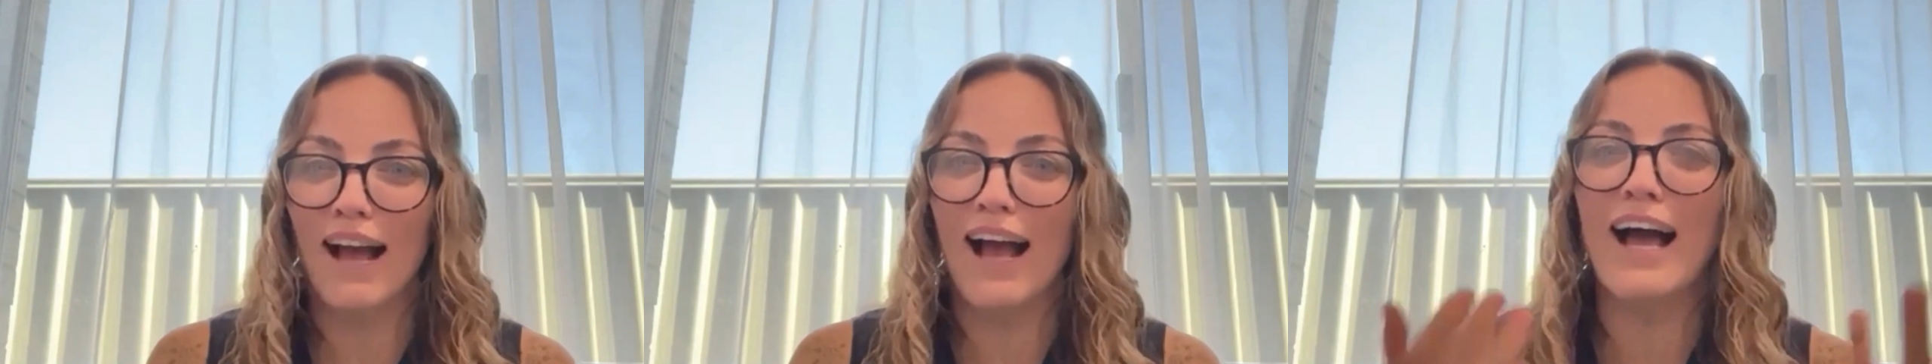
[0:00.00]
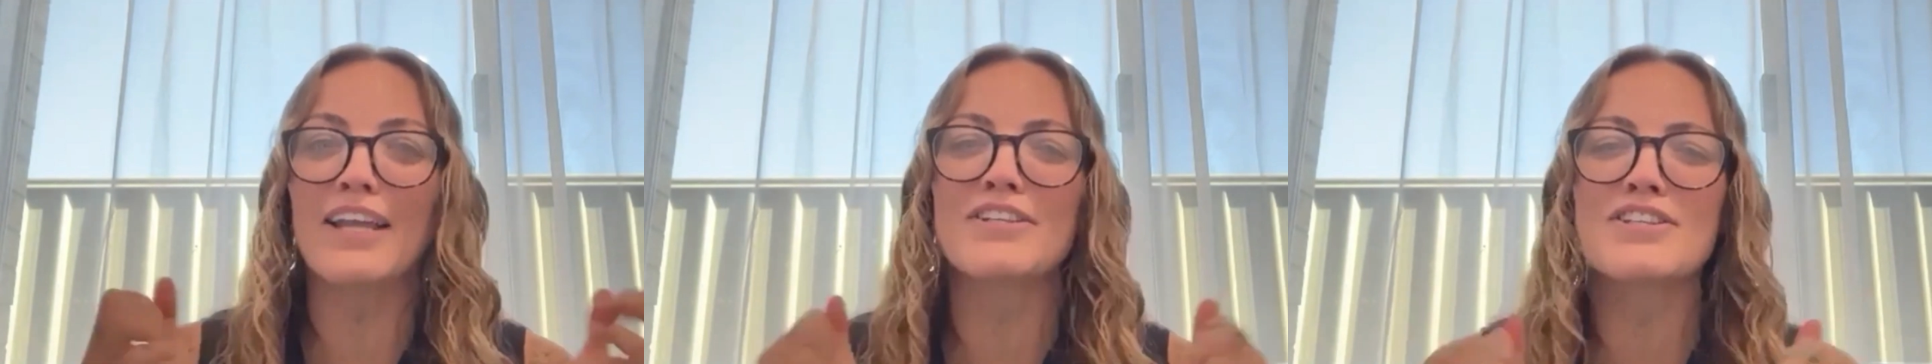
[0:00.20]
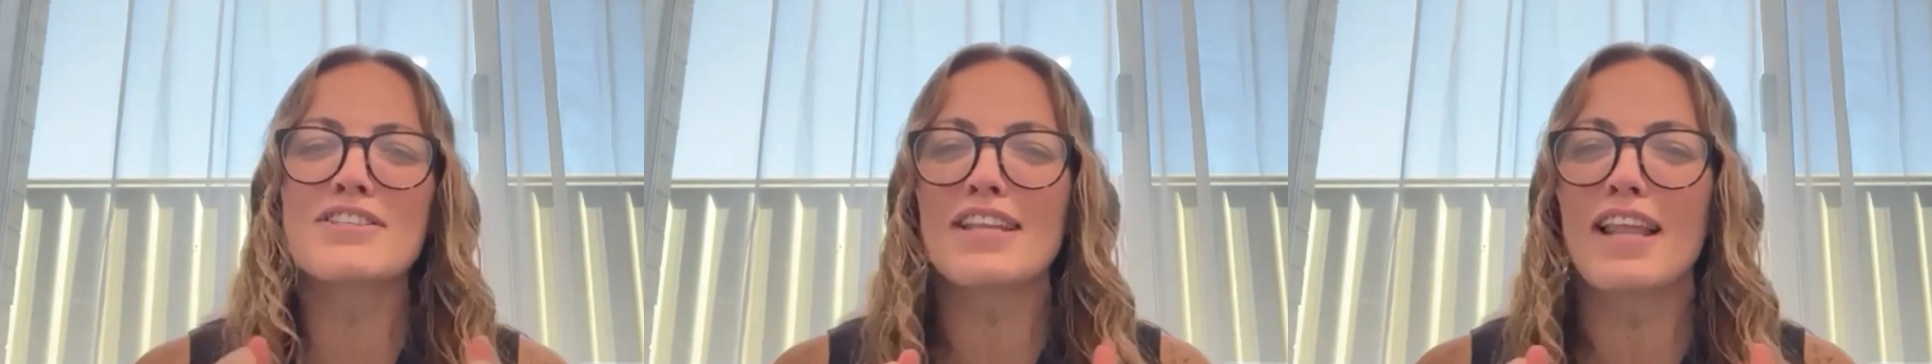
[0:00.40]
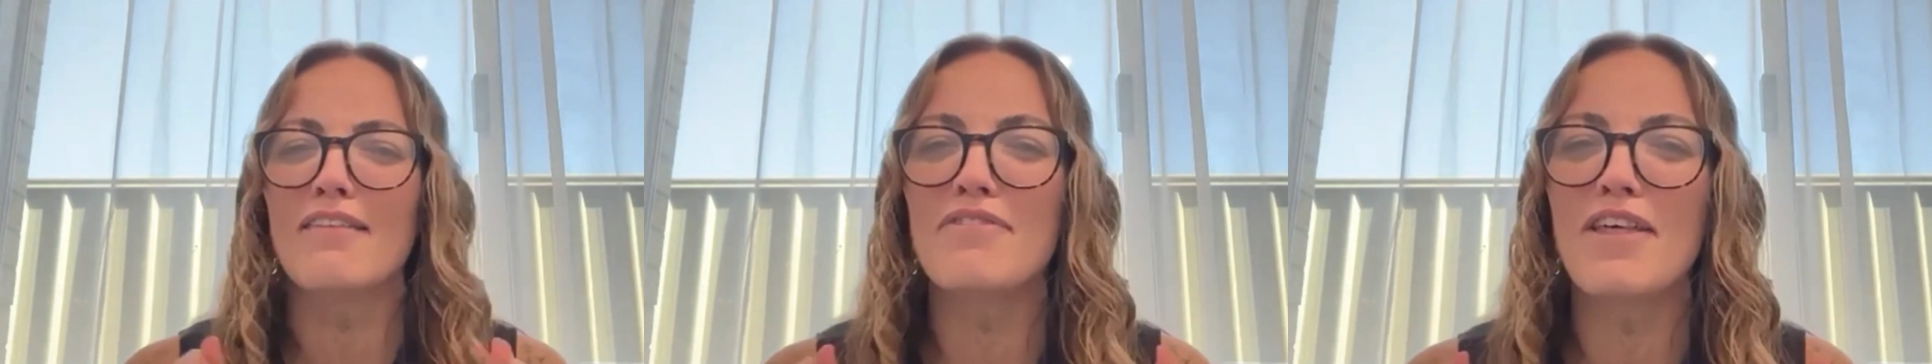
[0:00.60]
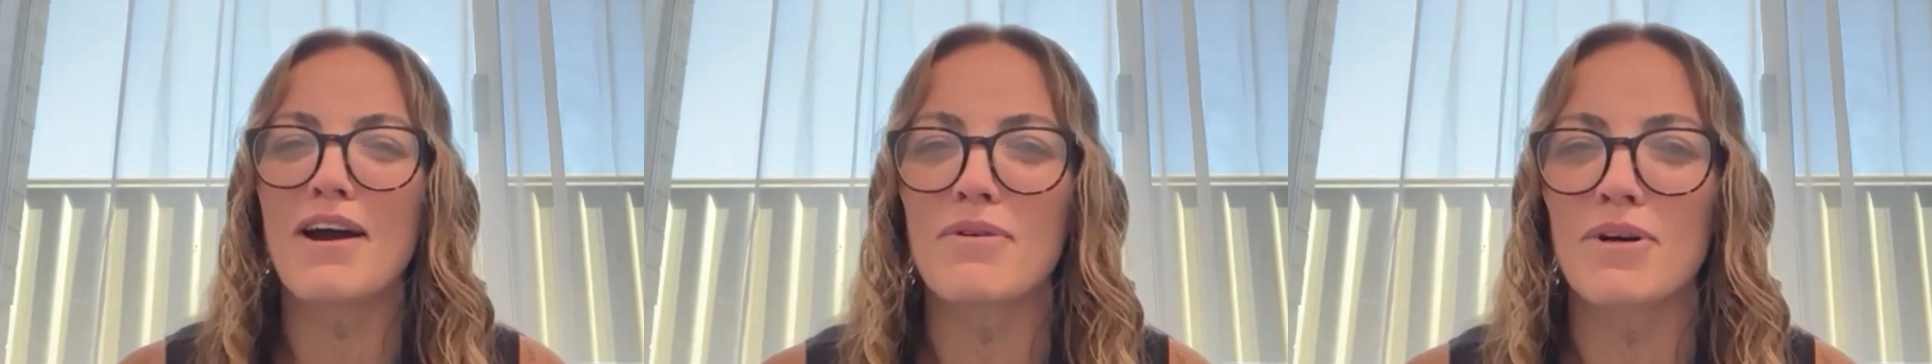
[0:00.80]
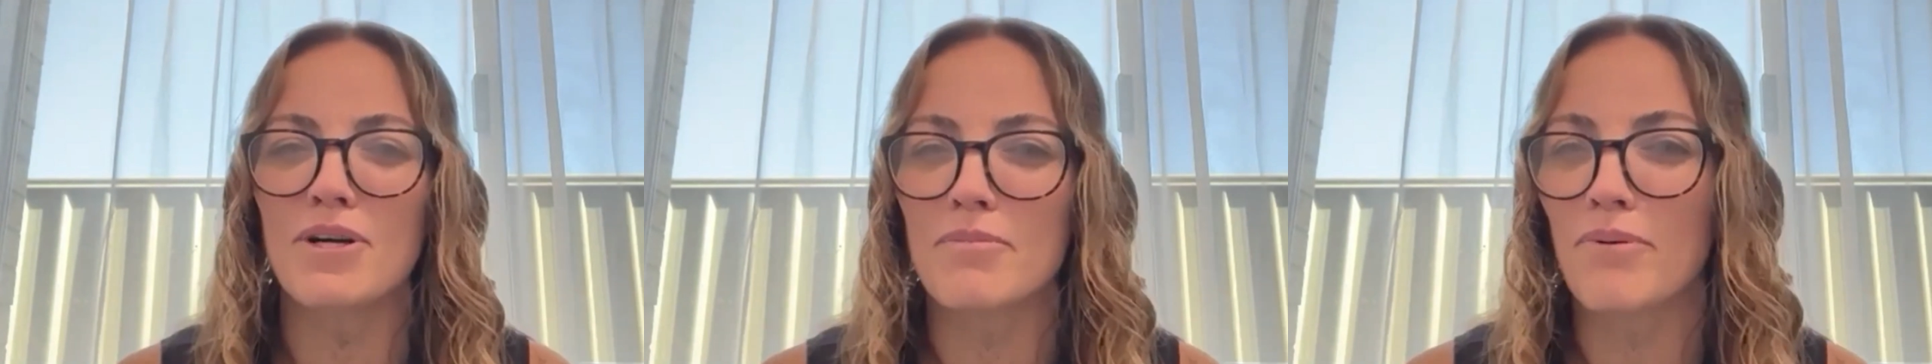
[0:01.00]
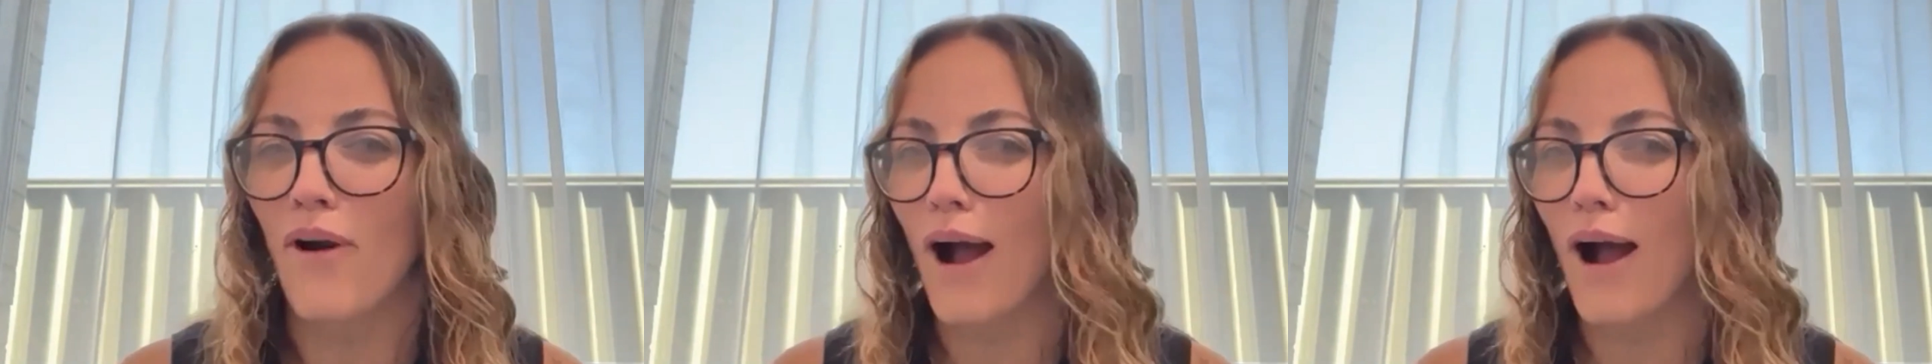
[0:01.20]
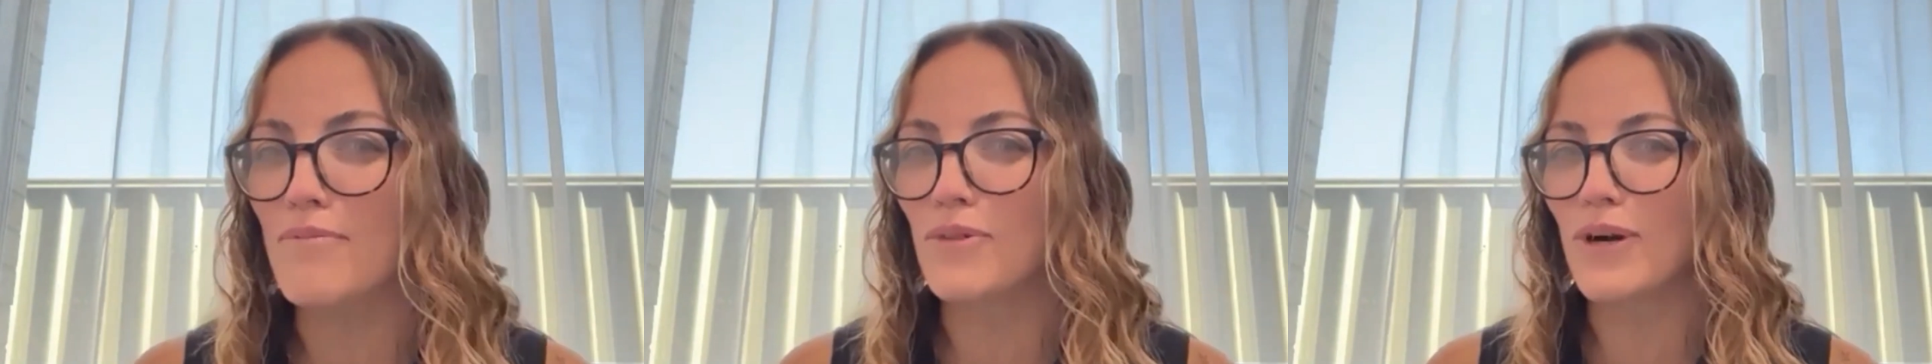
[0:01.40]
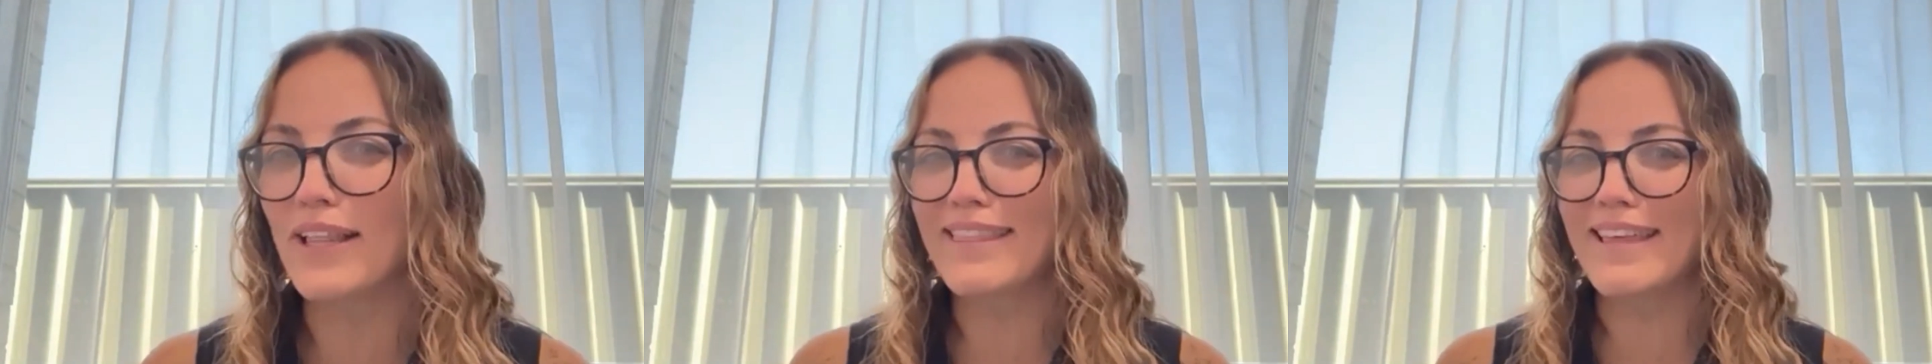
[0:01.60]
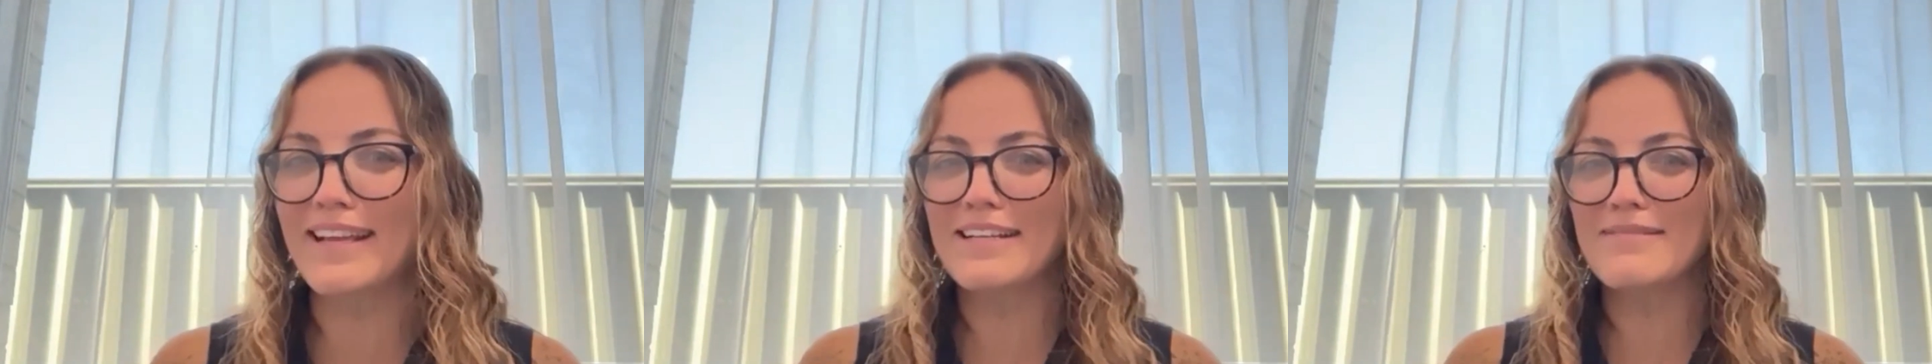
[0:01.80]
I just love that word primal. I
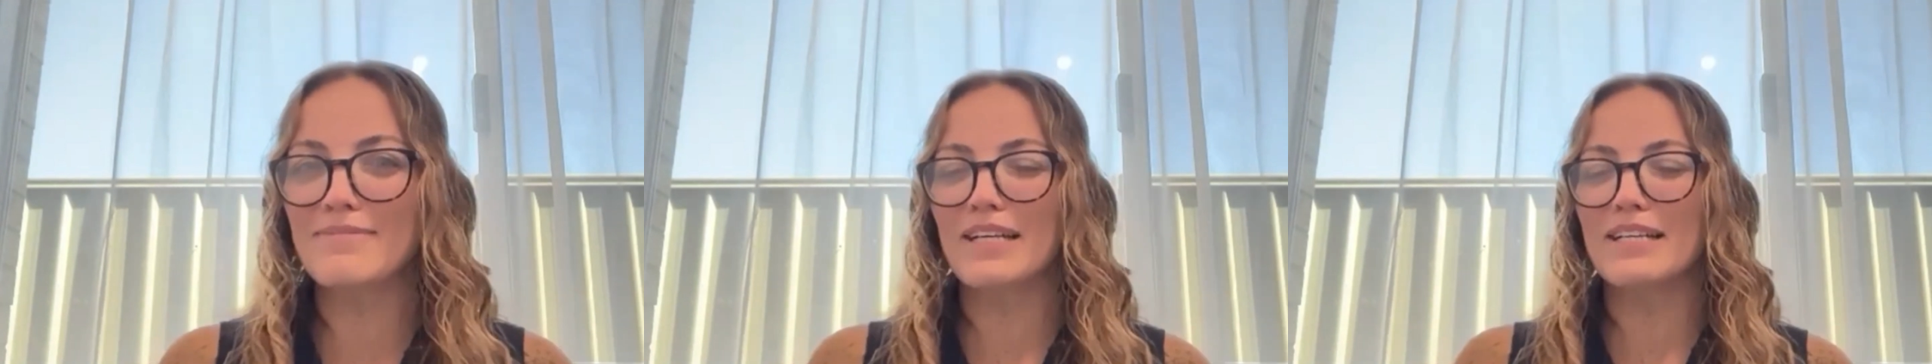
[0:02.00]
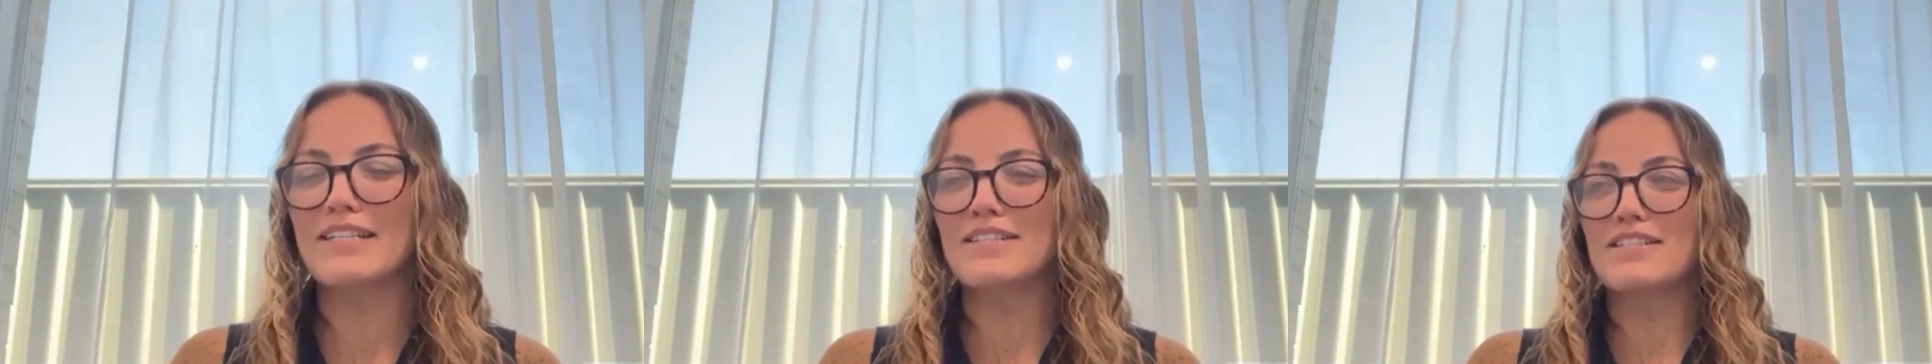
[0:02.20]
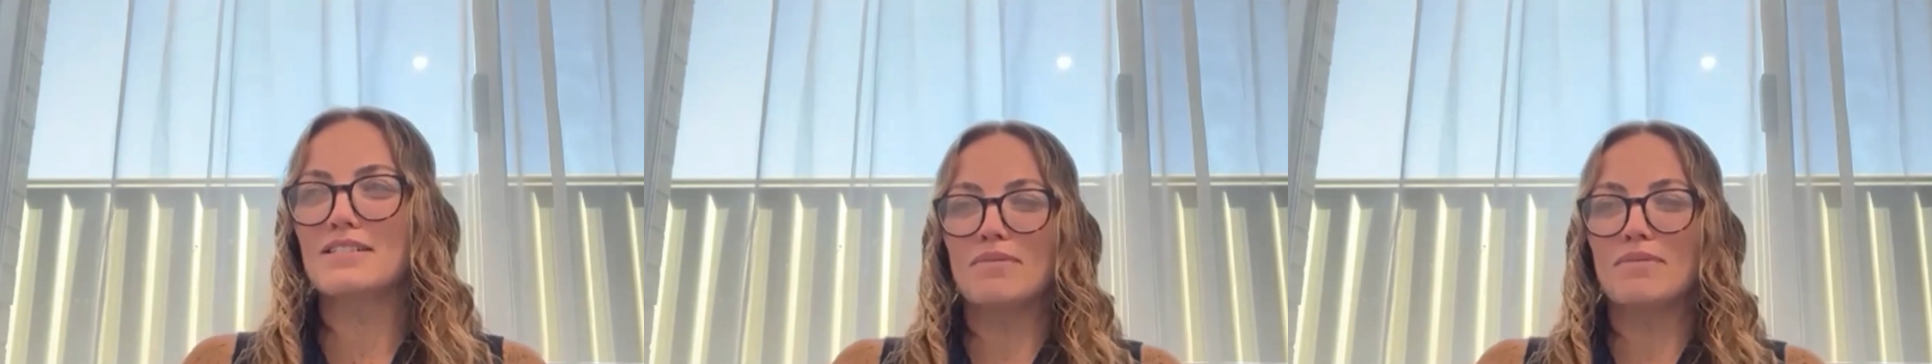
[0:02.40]
think I'm going to just